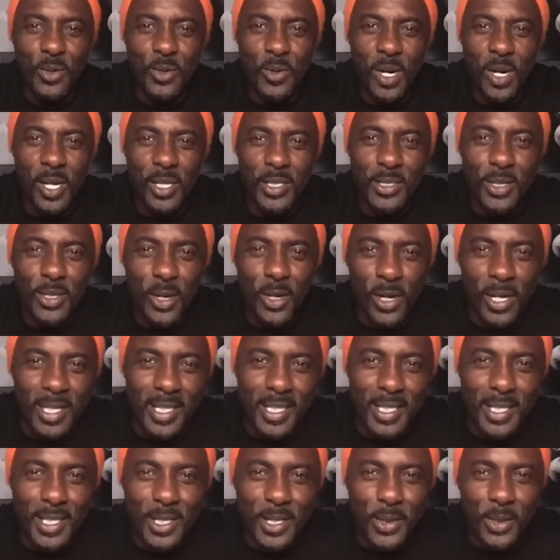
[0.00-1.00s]
are not in
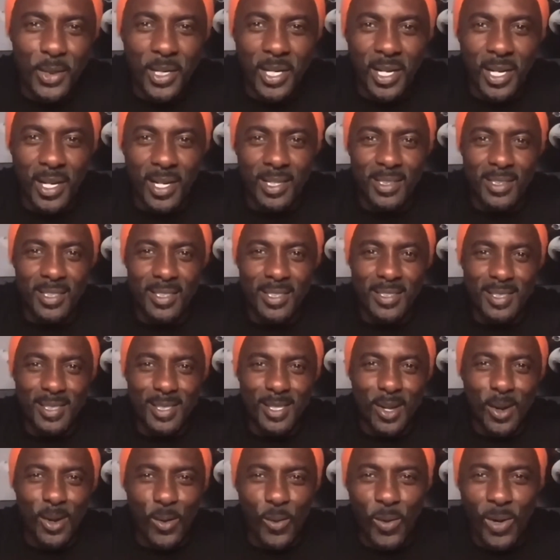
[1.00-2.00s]
the UK. There's
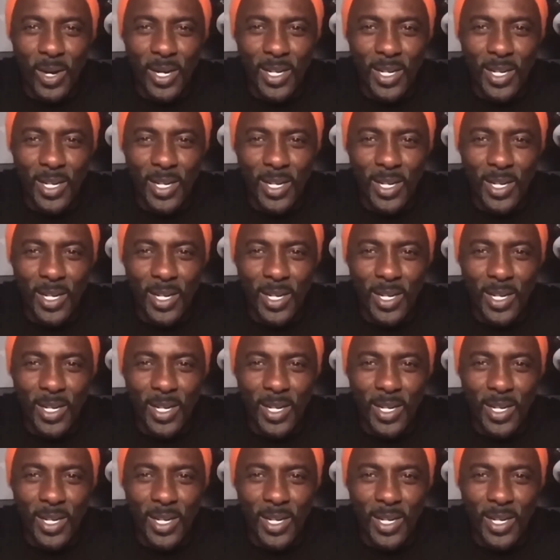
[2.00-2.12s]
no way